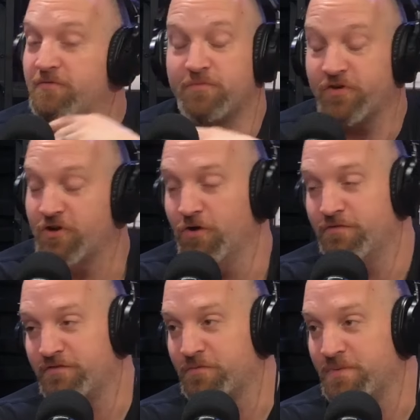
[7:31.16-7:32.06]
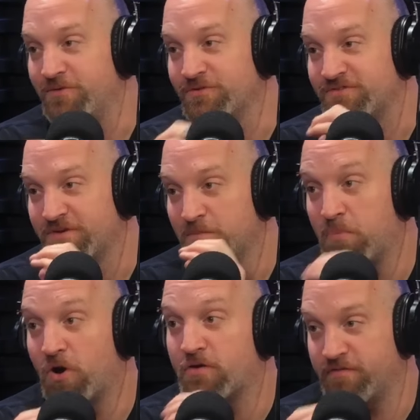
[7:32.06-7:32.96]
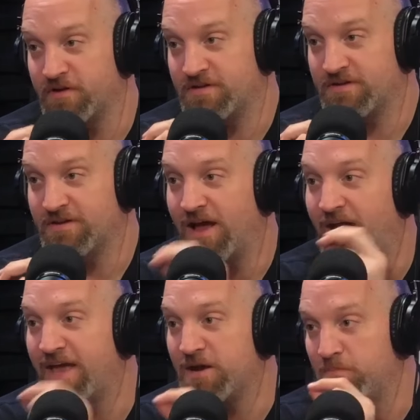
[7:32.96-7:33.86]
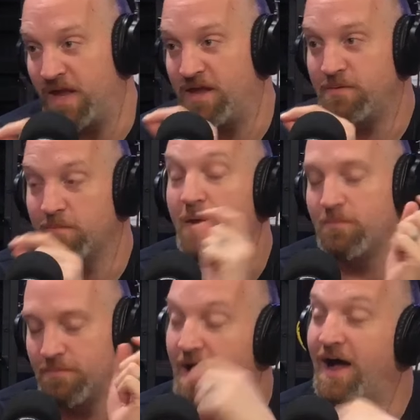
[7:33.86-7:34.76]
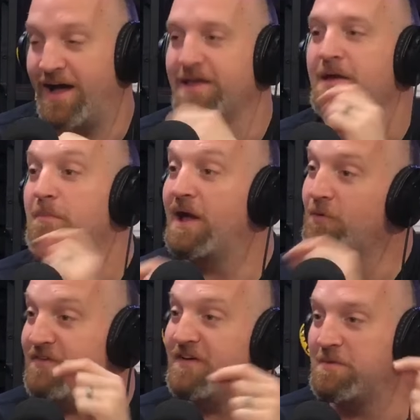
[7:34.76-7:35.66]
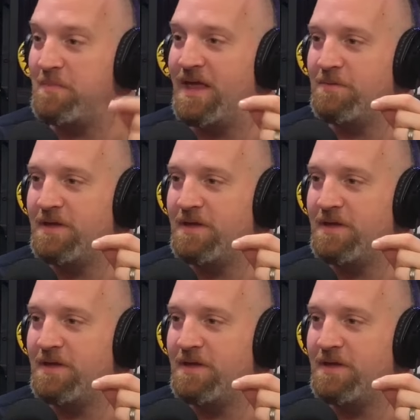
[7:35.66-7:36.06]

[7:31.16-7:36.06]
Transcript: COVID for me was perfect. I had a baby. My wife had a baby.